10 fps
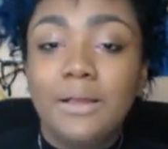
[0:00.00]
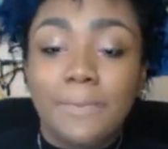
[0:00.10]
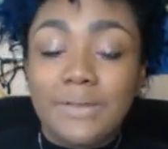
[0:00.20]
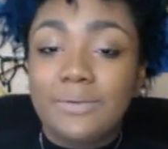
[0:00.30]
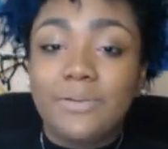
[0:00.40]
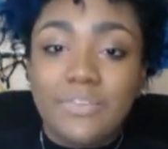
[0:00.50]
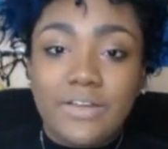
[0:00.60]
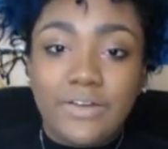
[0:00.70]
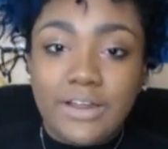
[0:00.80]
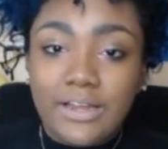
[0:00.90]
But they're my
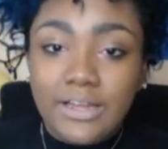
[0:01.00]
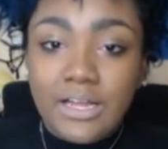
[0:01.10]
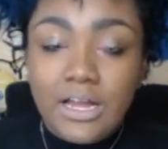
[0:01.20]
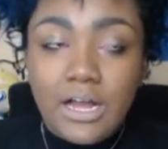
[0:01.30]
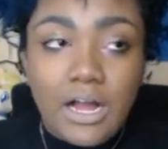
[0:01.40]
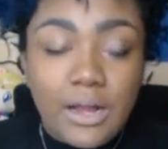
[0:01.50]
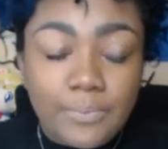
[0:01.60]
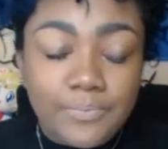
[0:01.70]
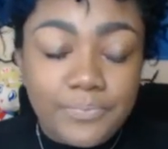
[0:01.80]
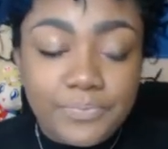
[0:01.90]
favorite.
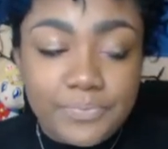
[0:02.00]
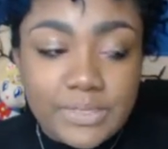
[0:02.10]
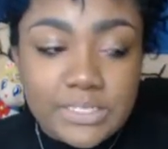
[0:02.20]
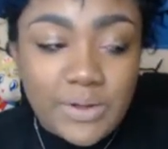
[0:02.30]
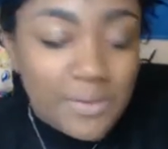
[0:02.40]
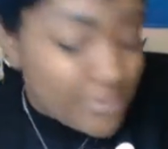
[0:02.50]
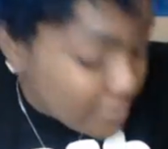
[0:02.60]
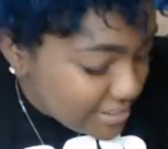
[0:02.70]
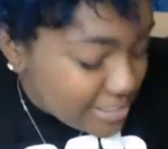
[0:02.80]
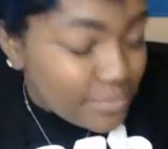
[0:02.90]
So I was very
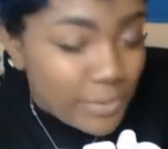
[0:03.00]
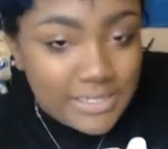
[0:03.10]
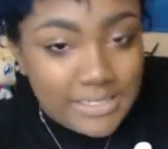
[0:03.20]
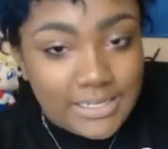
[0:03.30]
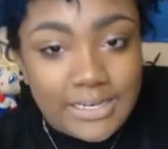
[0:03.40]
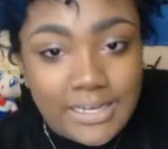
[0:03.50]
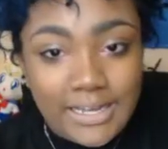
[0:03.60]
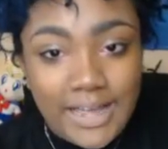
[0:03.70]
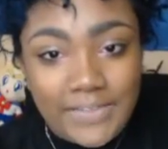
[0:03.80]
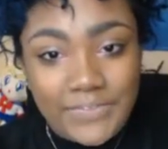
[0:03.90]
disappointed
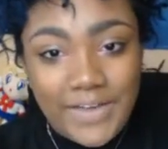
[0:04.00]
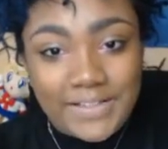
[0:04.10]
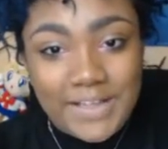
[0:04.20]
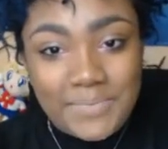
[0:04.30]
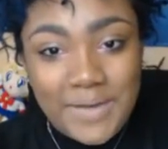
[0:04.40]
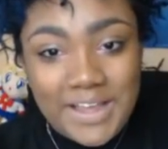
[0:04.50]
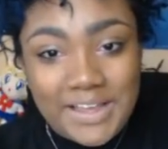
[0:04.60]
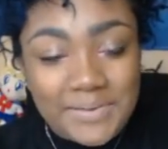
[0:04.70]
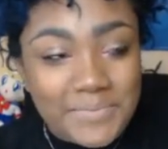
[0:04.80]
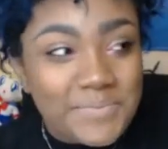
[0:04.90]
at the fact that my
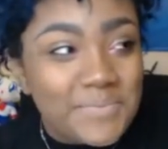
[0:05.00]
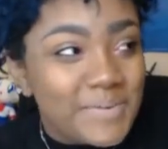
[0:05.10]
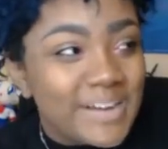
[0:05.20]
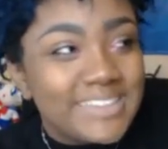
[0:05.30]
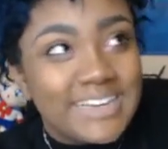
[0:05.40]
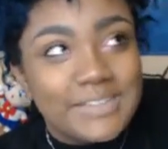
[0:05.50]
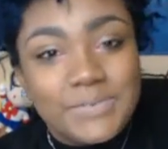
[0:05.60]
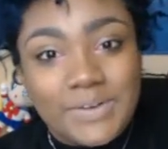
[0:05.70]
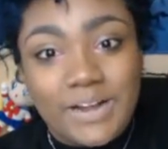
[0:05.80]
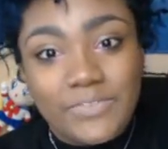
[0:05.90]
tattoo
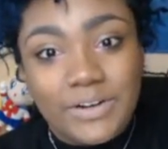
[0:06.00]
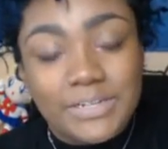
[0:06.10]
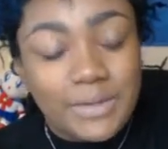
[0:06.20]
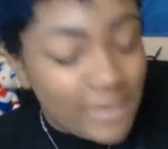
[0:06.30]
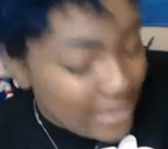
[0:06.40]
got fucked up.